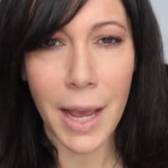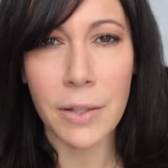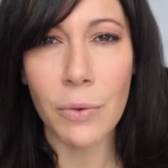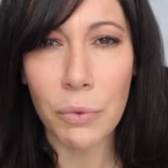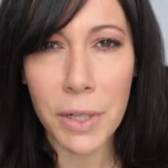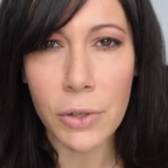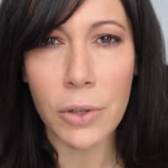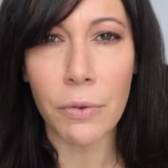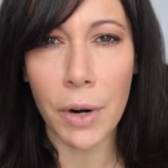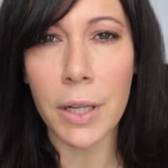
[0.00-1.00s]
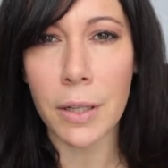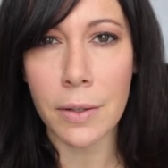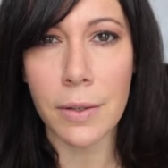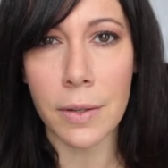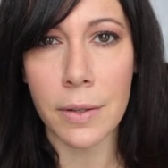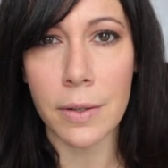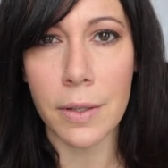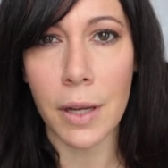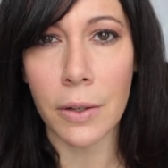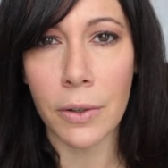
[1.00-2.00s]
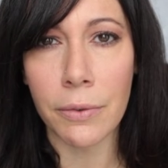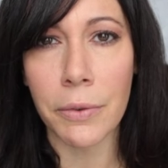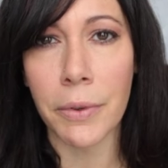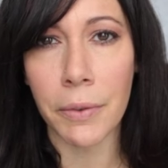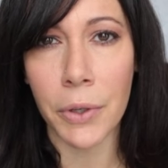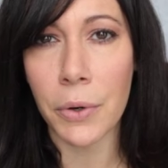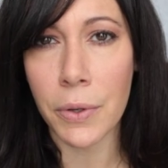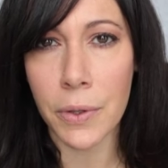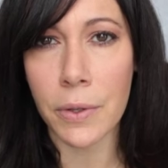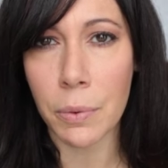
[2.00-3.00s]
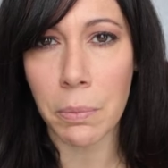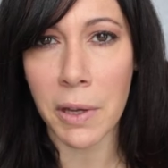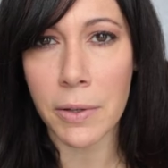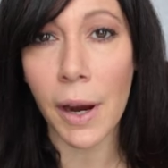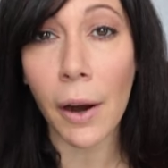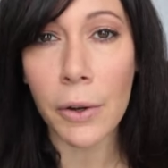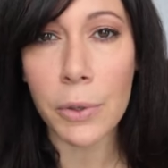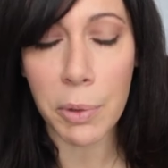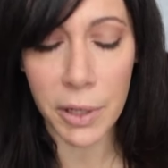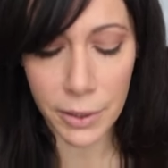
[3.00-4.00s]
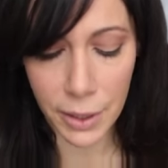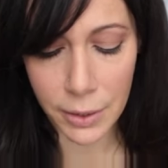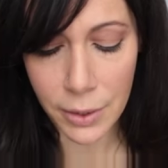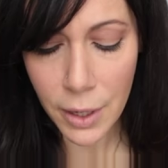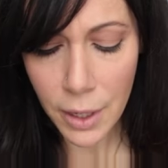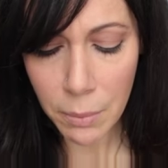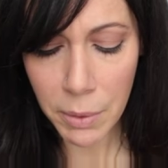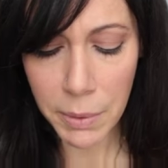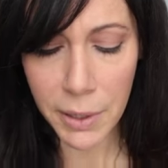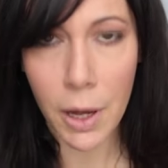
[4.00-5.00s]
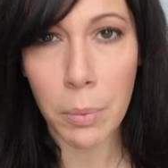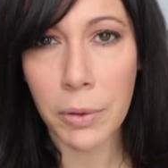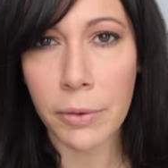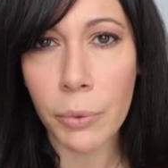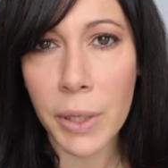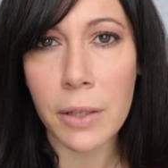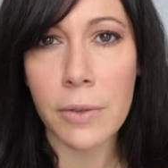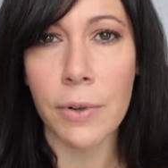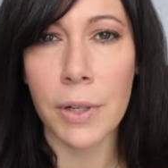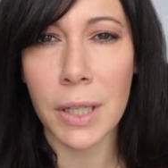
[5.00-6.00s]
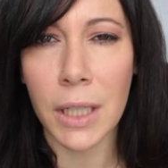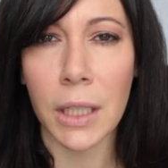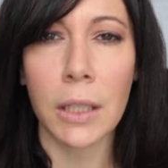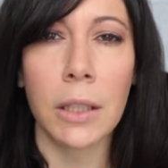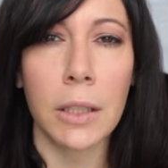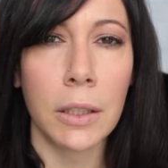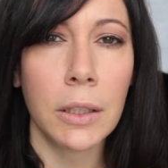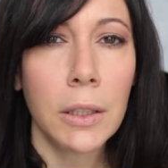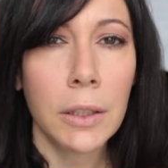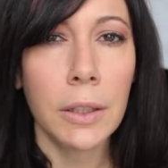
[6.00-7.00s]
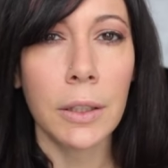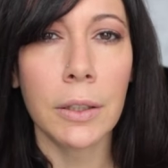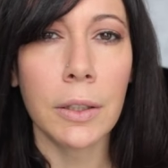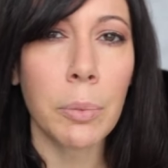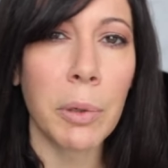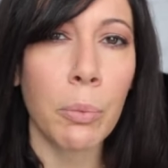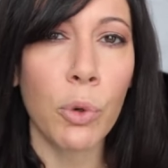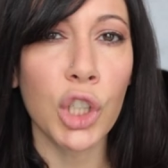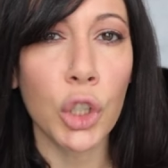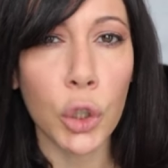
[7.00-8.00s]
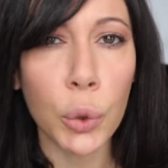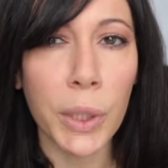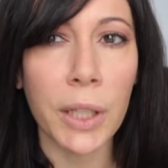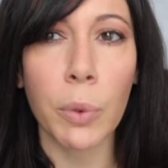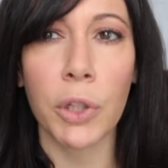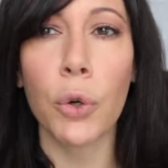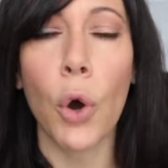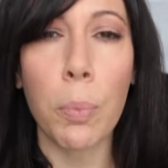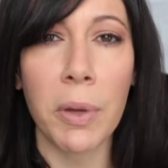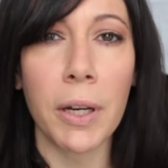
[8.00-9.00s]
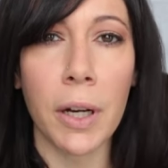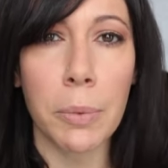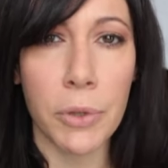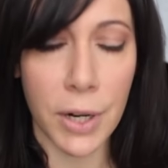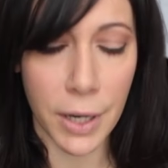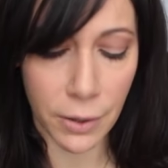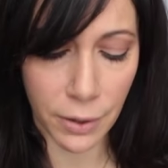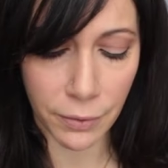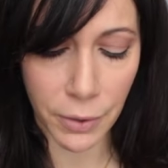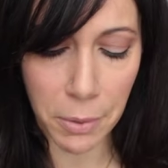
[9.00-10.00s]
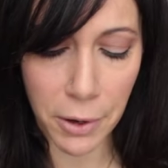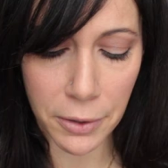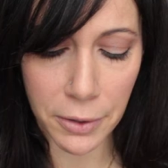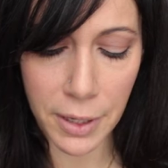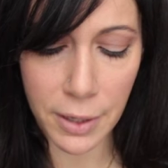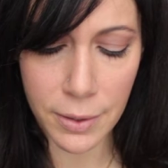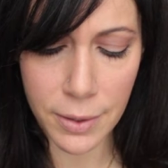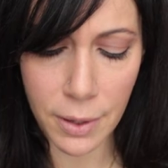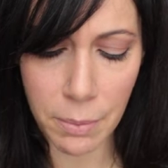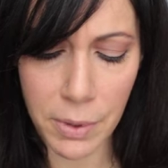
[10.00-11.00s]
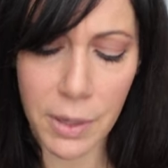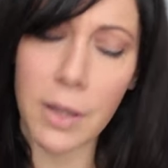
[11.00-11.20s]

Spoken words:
hasn't reached the right consistency. I don't know if you've ever noticed this with mascaras, but it takes maybe a couple of weeks for it to get a little, a little bit more gooey. When you open it up straight out of the bottle, it's a